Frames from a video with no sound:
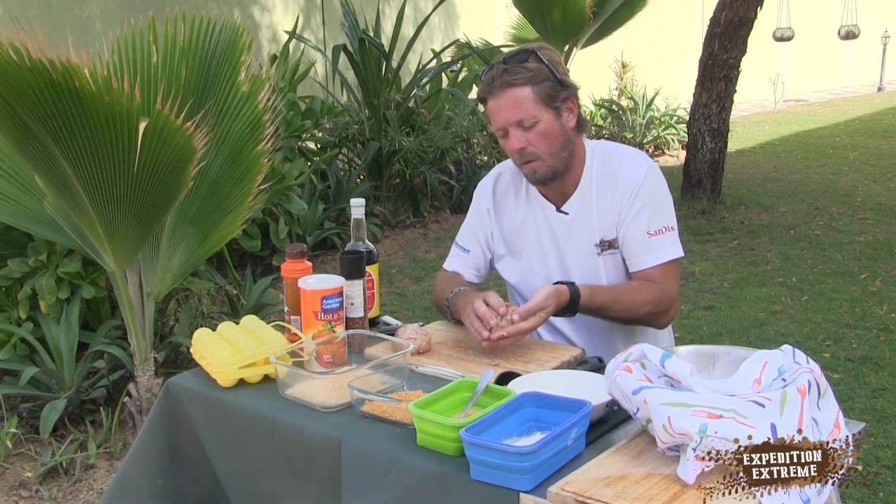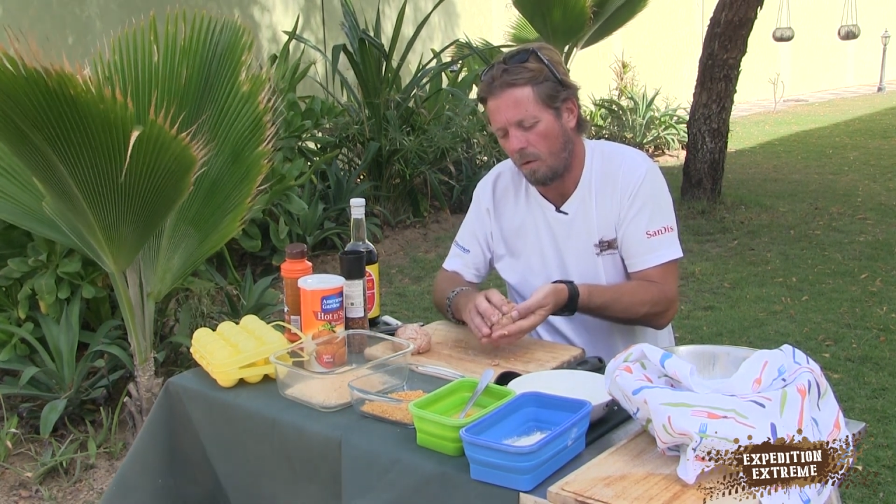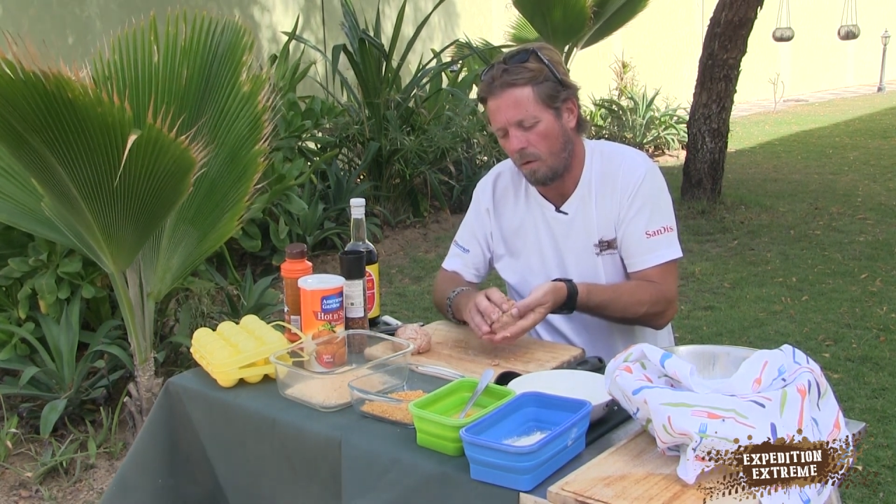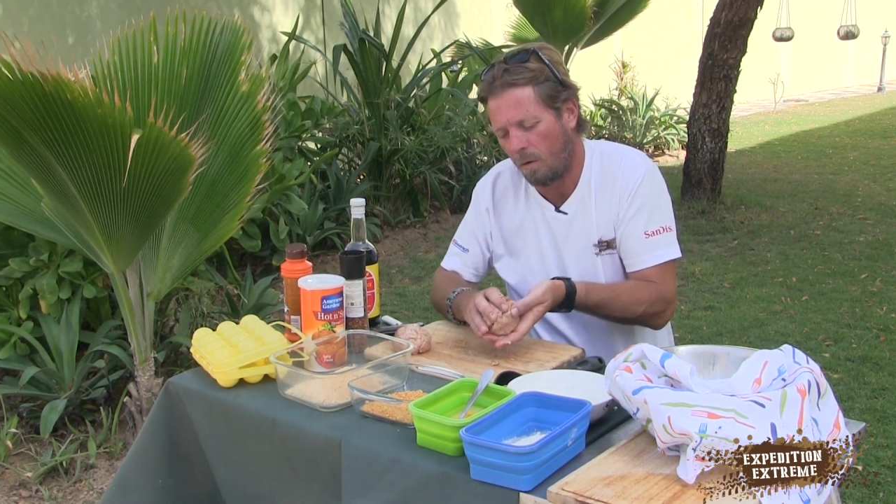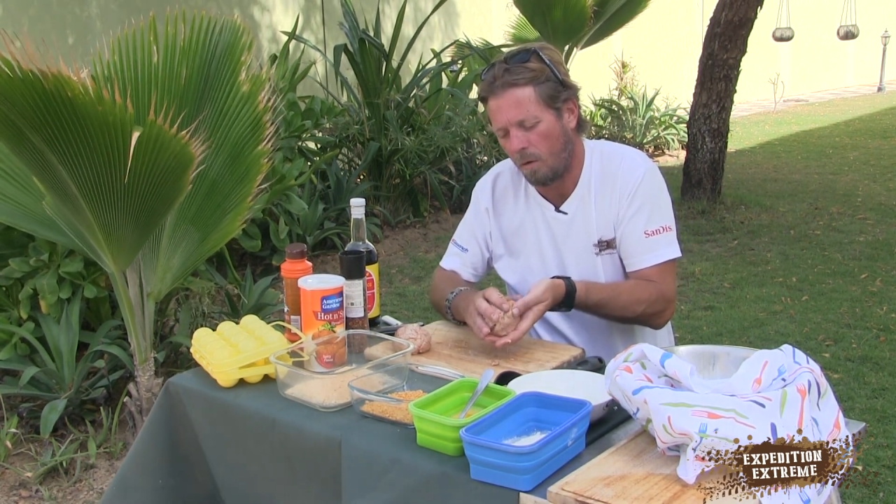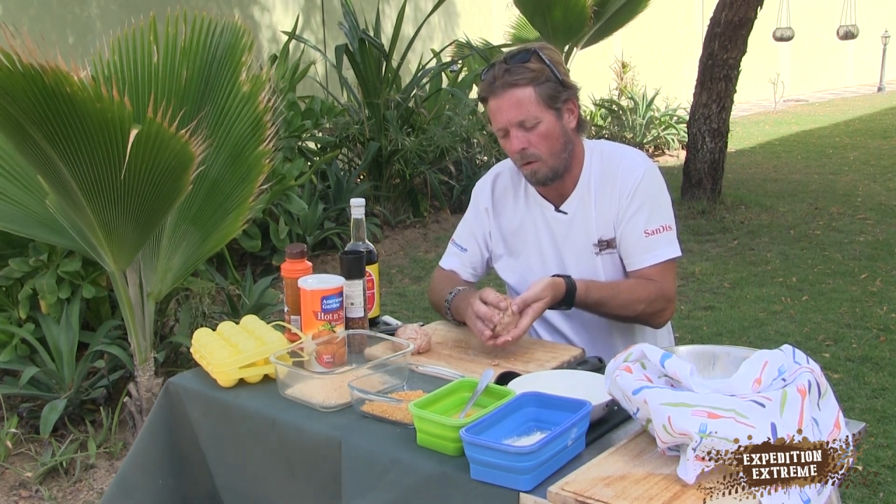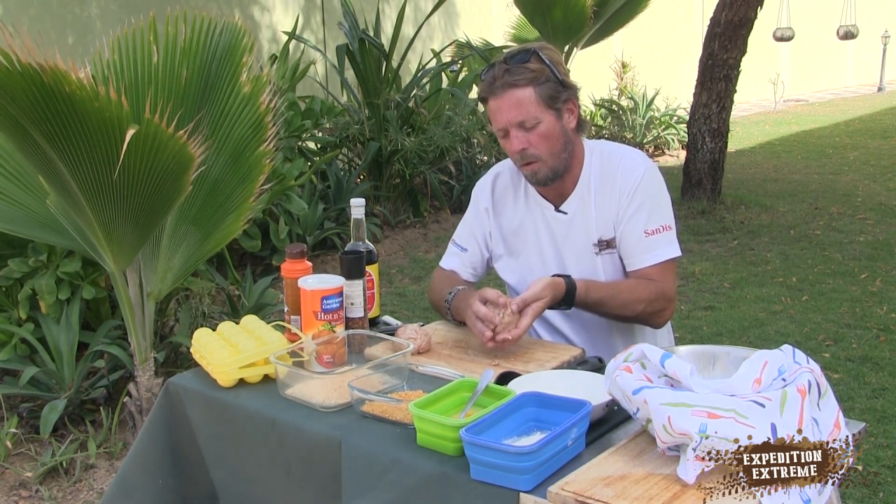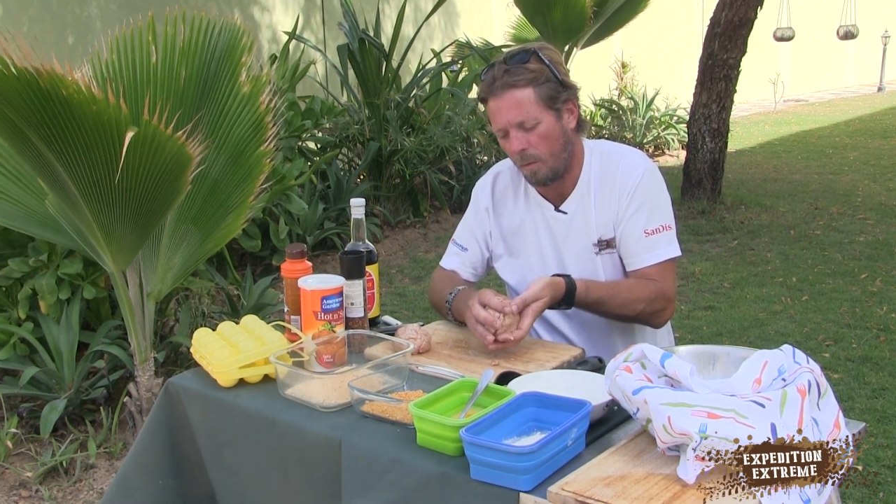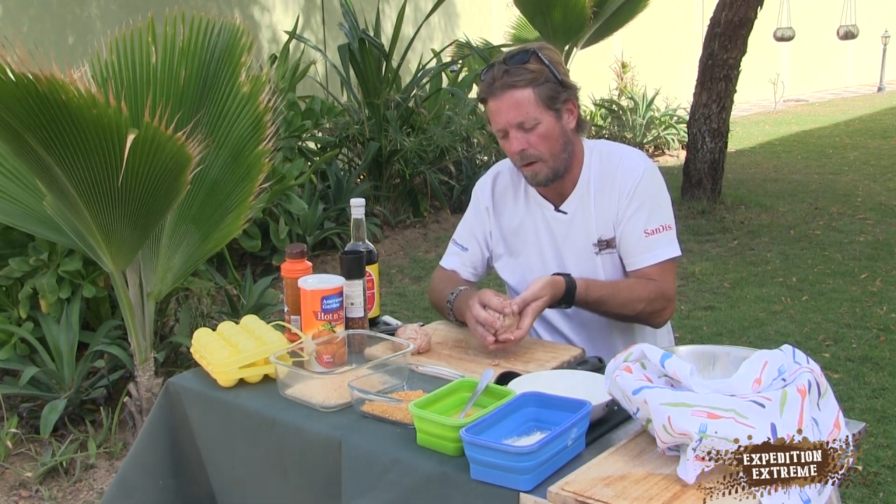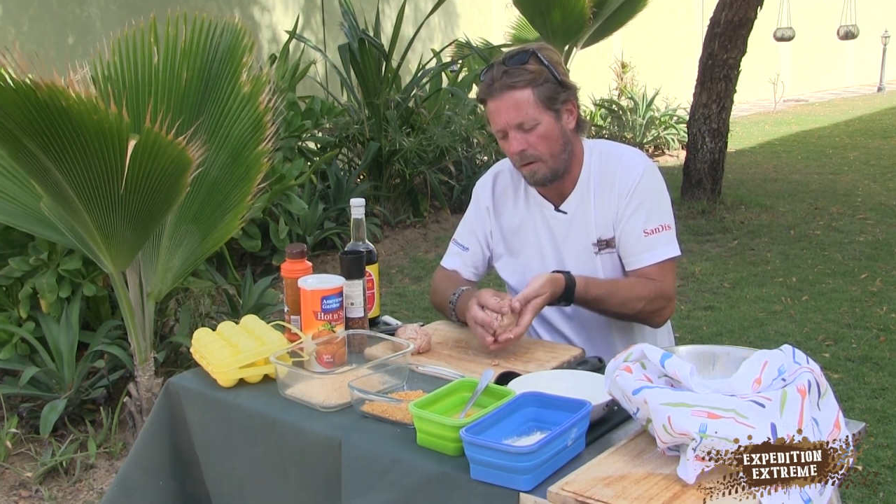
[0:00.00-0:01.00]

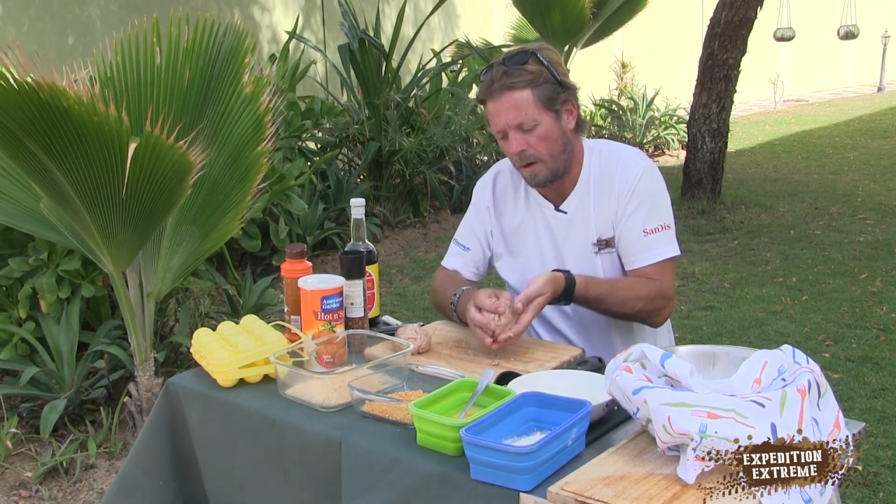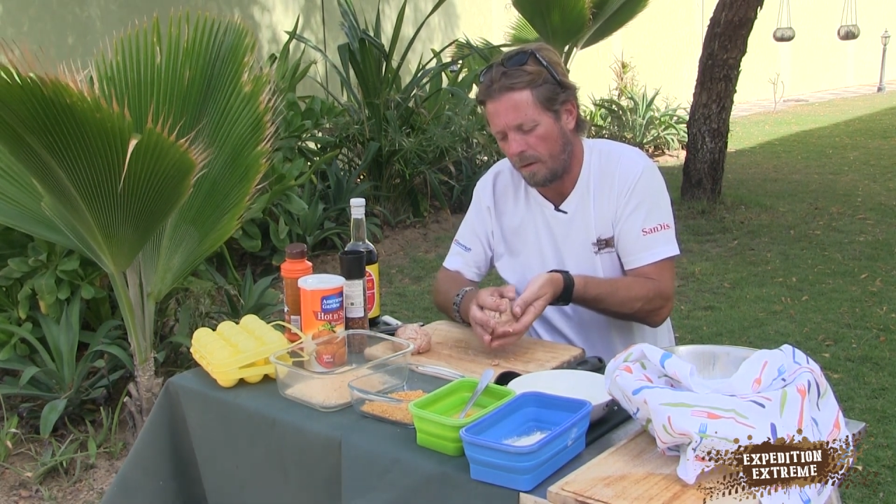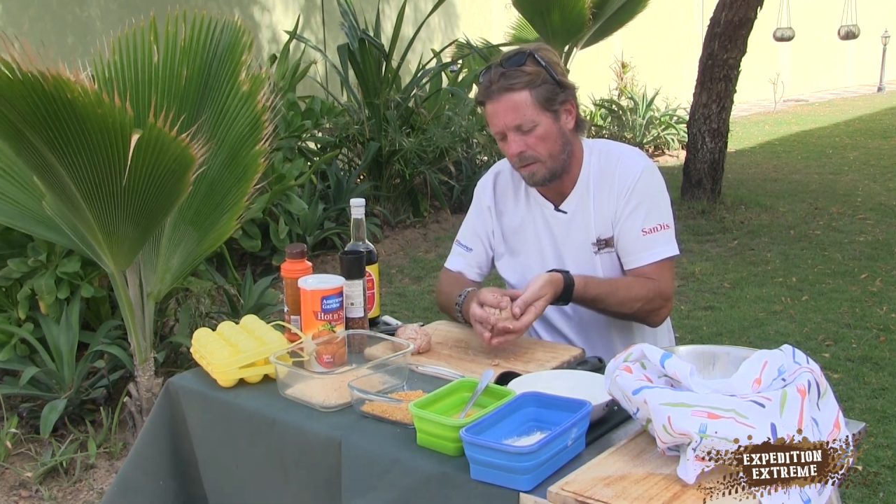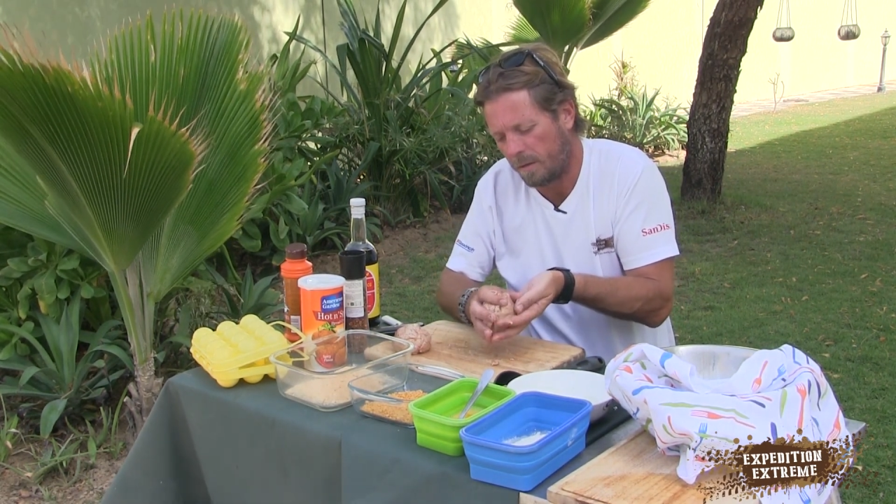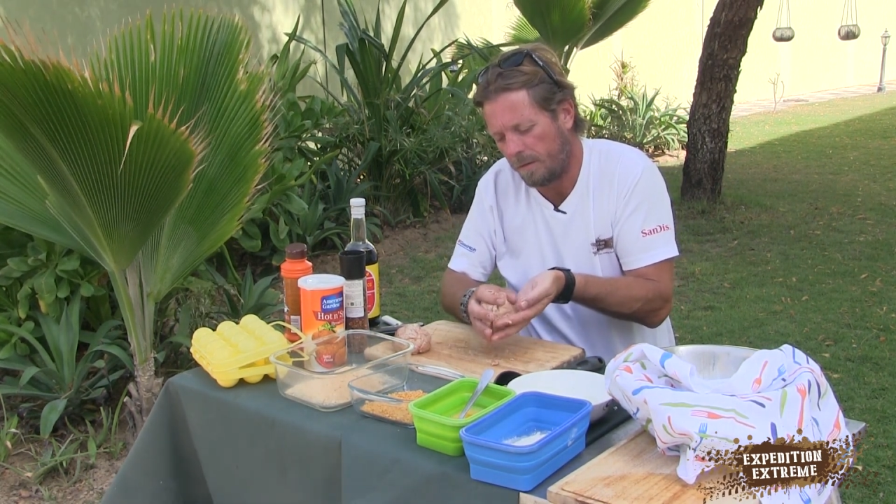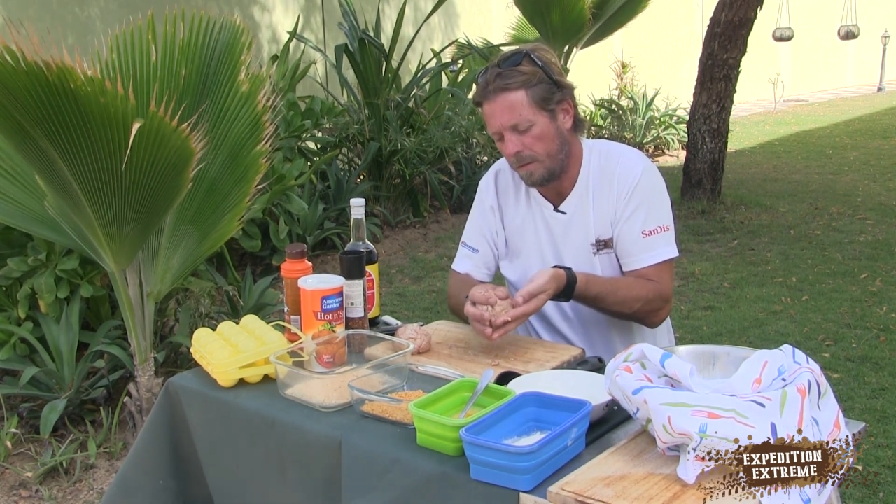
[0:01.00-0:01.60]
all the way around,